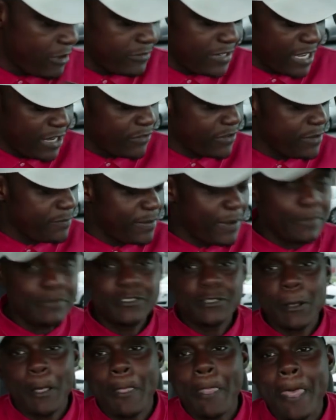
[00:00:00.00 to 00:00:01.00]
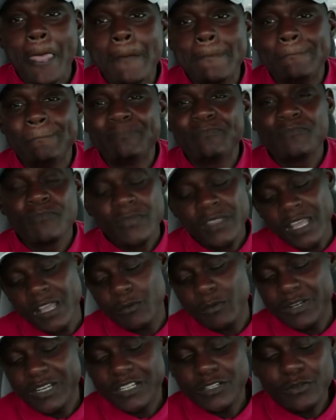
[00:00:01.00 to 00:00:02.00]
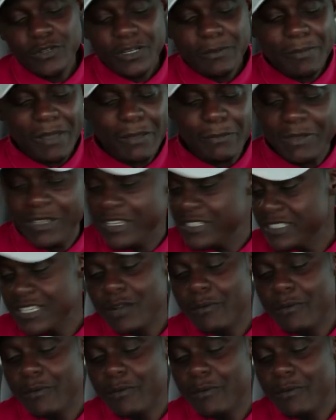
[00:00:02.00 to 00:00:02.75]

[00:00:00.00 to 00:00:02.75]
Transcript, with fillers: I don't like green peppers. And what they doing in baked beans.